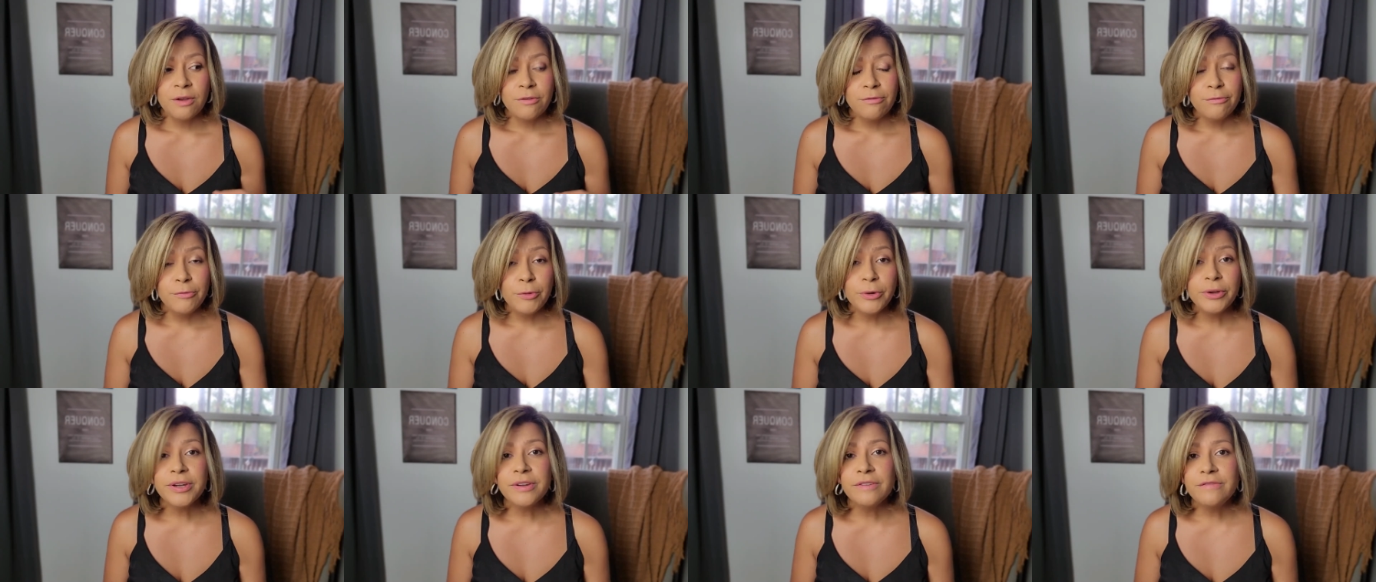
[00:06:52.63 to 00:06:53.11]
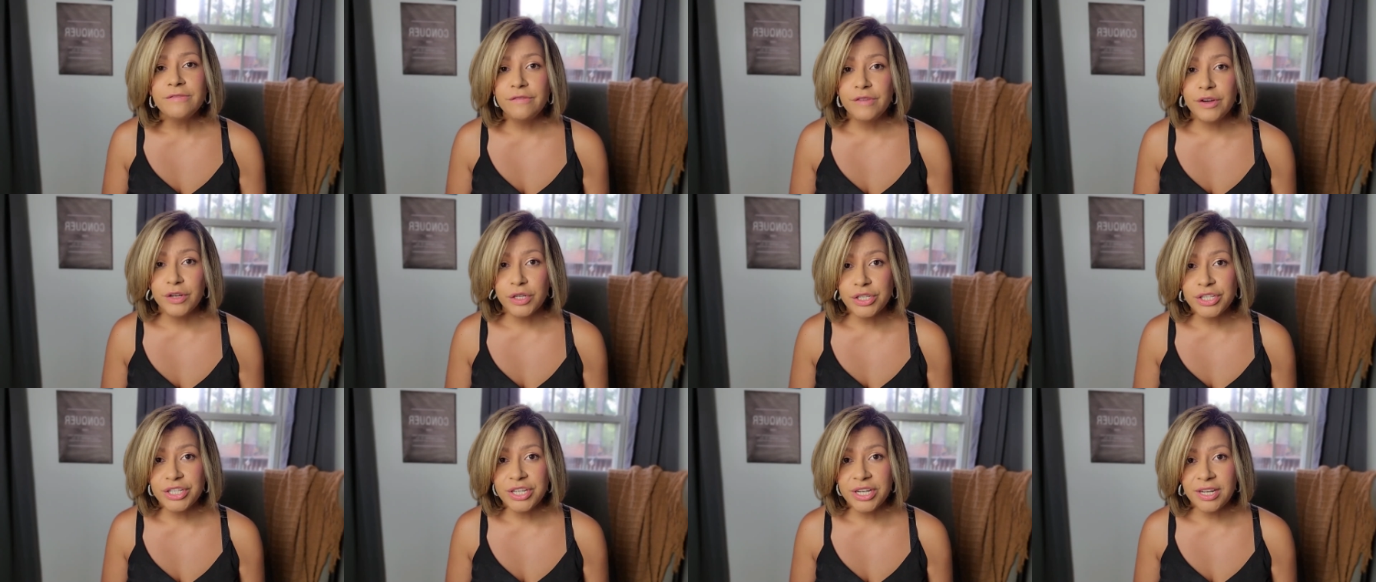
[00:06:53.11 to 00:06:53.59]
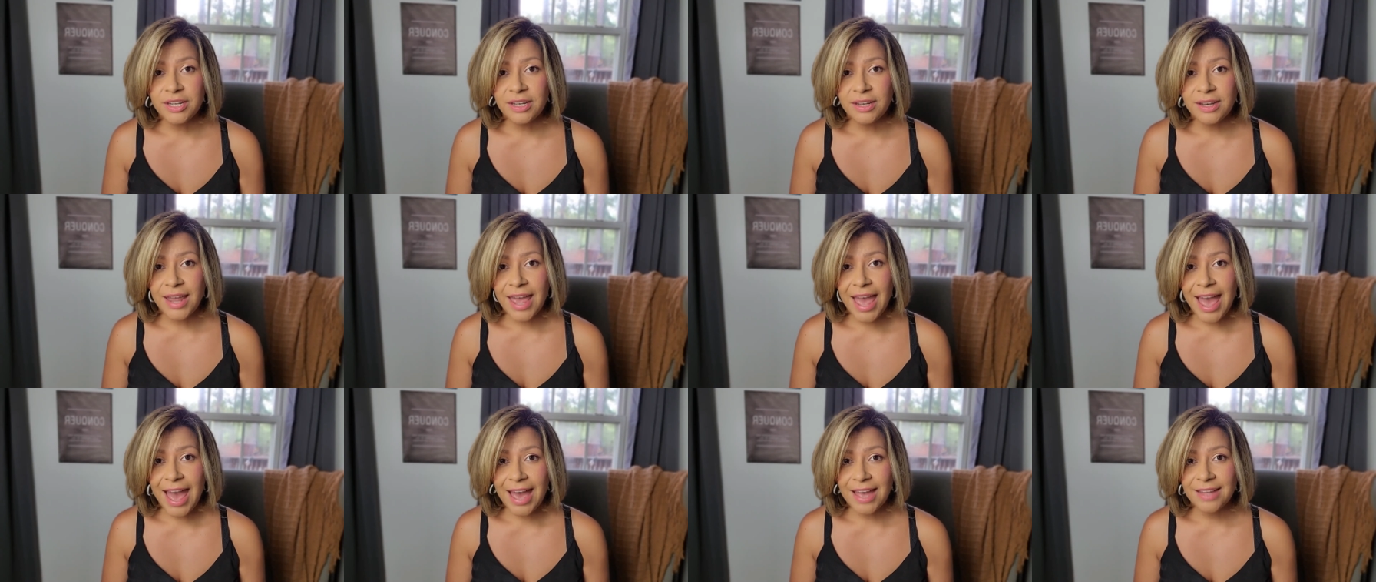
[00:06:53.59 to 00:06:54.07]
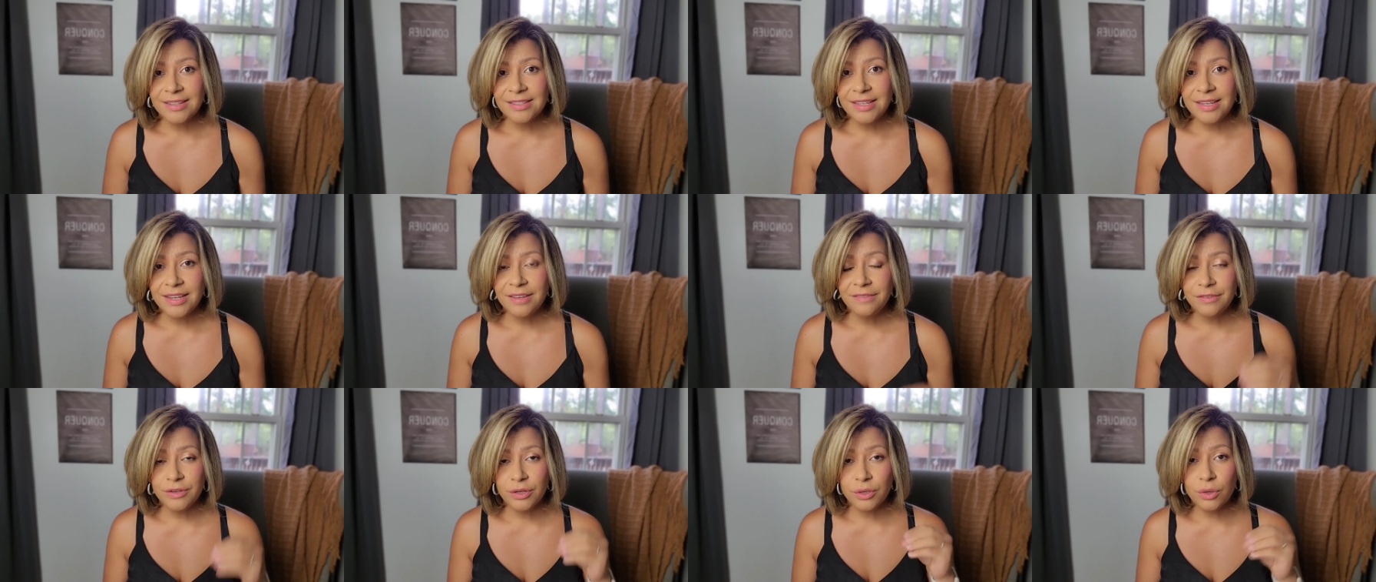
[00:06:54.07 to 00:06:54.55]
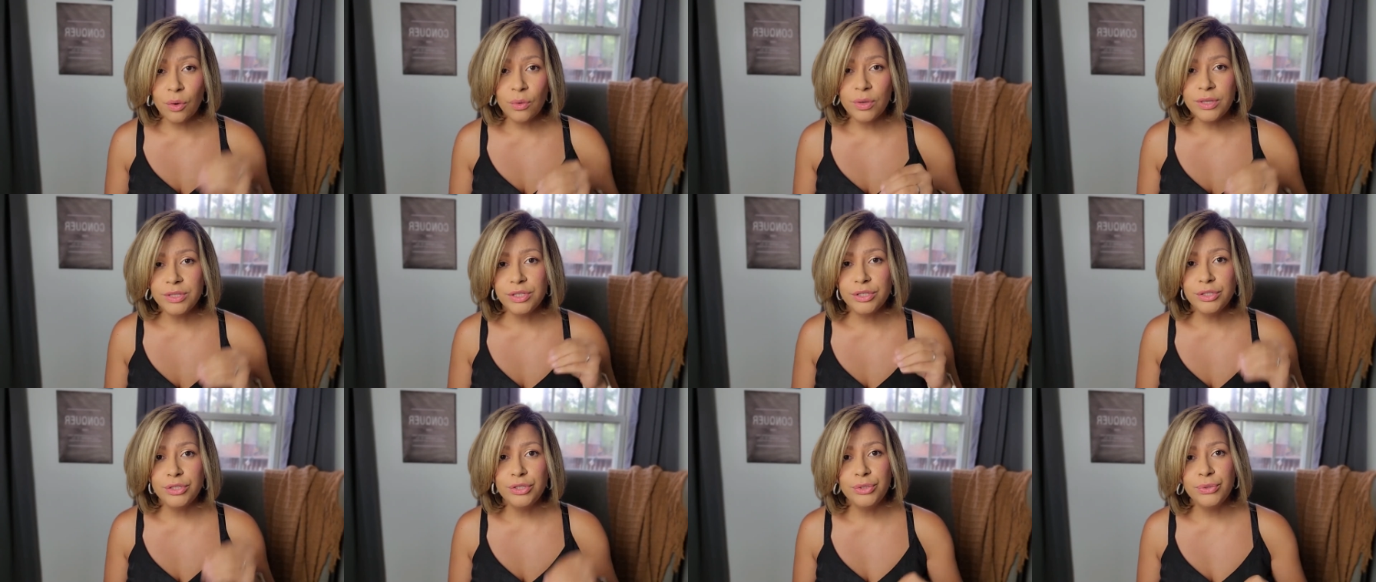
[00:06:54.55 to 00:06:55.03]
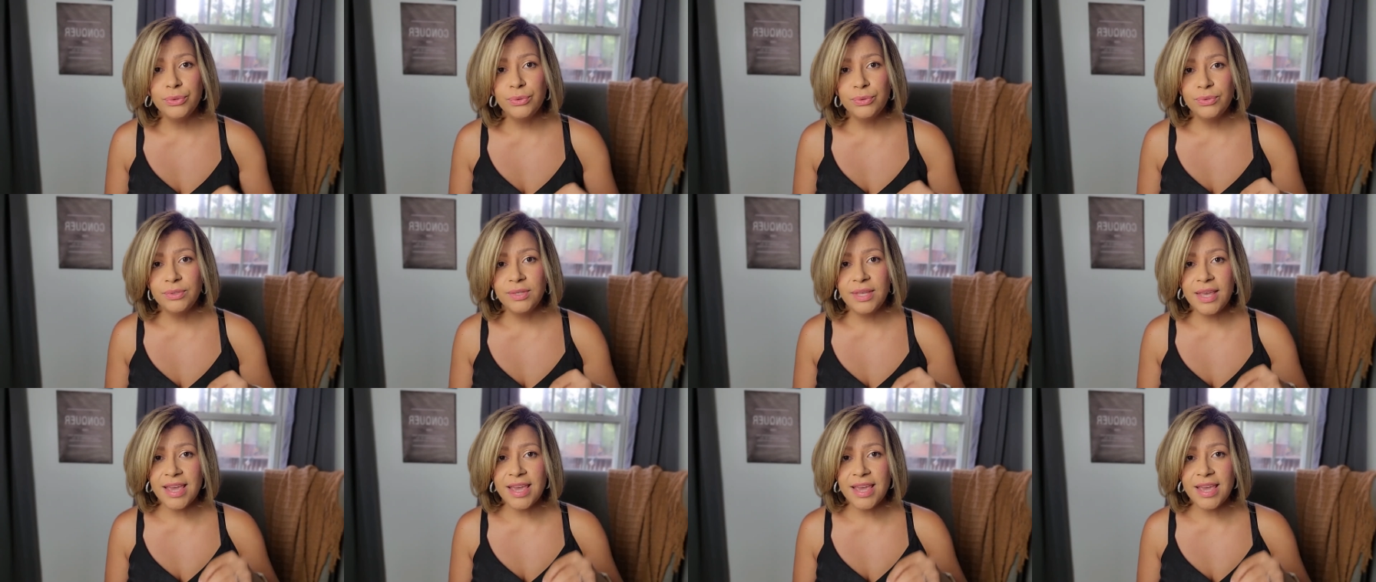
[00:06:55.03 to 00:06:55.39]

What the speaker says: for conversion ads, like if you're going to choose